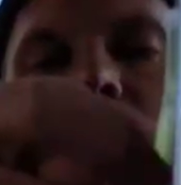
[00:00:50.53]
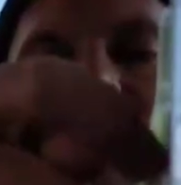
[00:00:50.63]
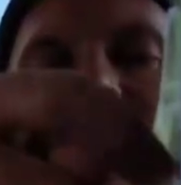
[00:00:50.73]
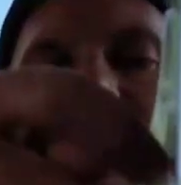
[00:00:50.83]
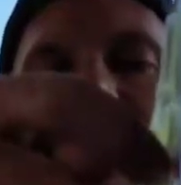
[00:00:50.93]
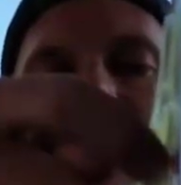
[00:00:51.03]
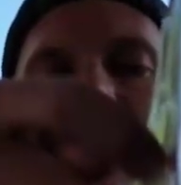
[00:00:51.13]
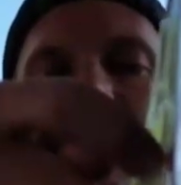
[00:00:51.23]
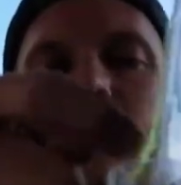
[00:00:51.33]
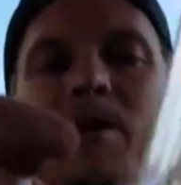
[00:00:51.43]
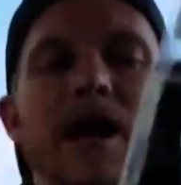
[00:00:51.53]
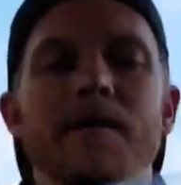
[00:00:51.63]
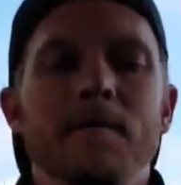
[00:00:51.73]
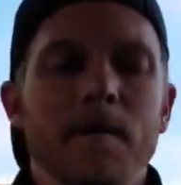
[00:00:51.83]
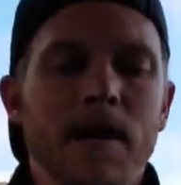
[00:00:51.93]
the belly of the
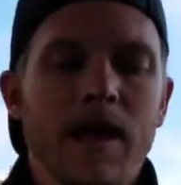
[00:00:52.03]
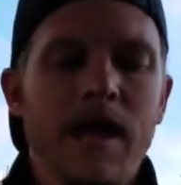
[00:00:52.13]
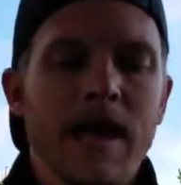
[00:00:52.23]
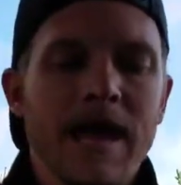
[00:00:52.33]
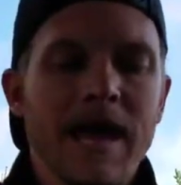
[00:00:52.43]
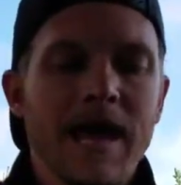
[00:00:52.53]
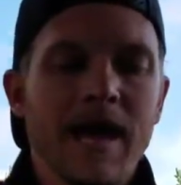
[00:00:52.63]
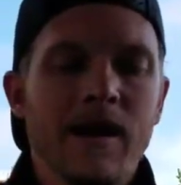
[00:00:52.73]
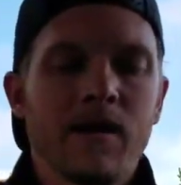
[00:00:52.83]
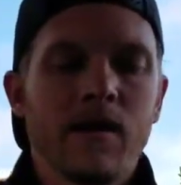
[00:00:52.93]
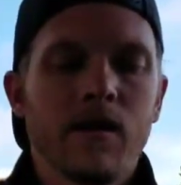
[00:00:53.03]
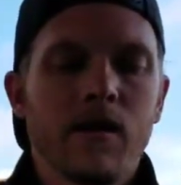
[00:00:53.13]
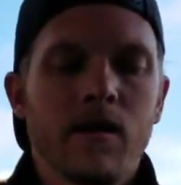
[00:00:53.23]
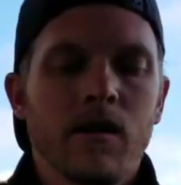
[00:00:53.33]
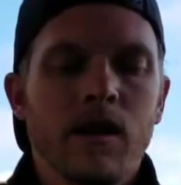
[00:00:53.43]
bait and
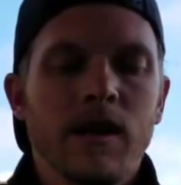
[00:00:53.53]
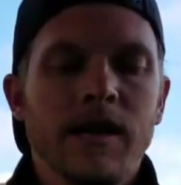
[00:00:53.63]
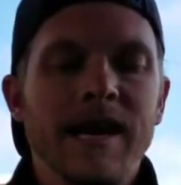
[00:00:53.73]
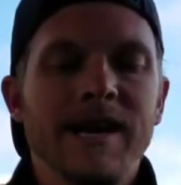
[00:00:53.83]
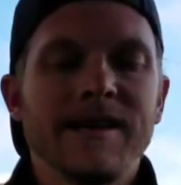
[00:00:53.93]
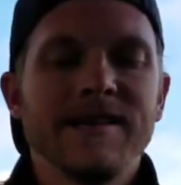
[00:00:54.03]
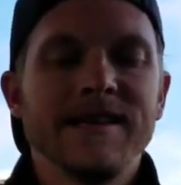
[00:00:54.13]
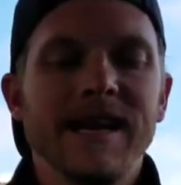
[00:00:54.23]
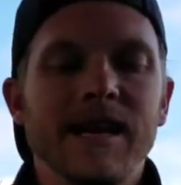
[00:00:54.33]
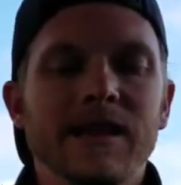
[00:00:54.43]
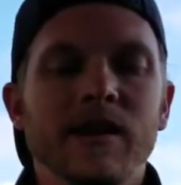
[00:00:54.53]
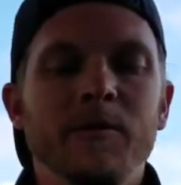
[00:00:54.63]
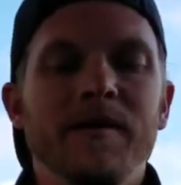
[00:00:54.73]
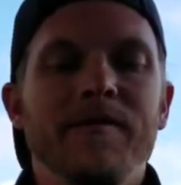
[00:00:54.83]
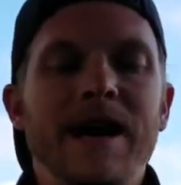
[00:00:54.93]
get it to sink a little
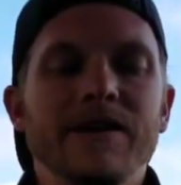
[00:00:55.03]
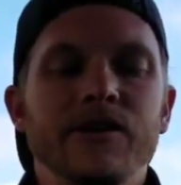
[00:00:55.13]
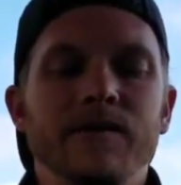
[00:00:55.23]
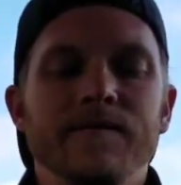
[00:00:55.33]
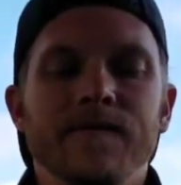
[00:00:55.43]
bit faster.